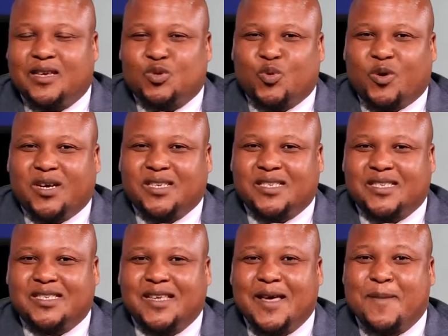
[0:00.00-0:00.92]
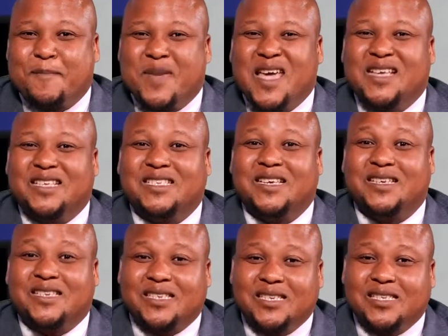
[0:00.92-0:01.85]
was Mace
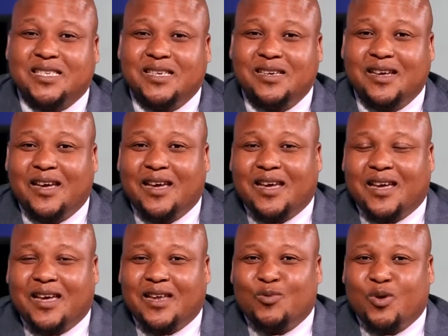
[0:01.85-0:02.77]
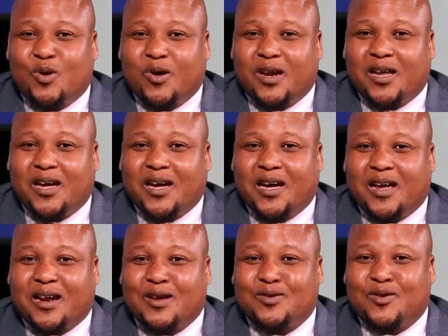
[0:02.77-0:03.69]
Treezy, and we're gonna
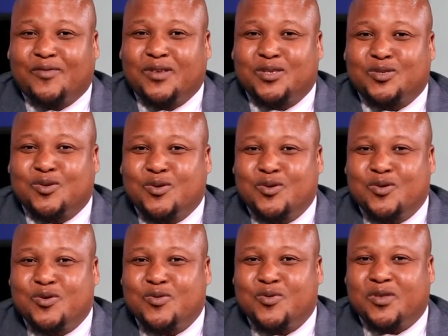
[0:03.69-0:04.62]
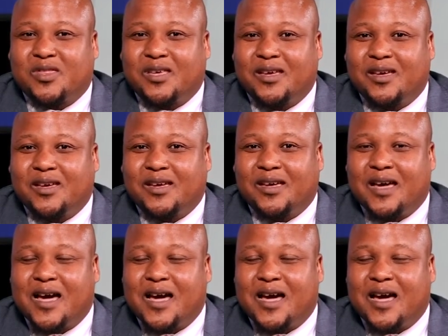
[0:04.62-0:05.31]
round off the show with a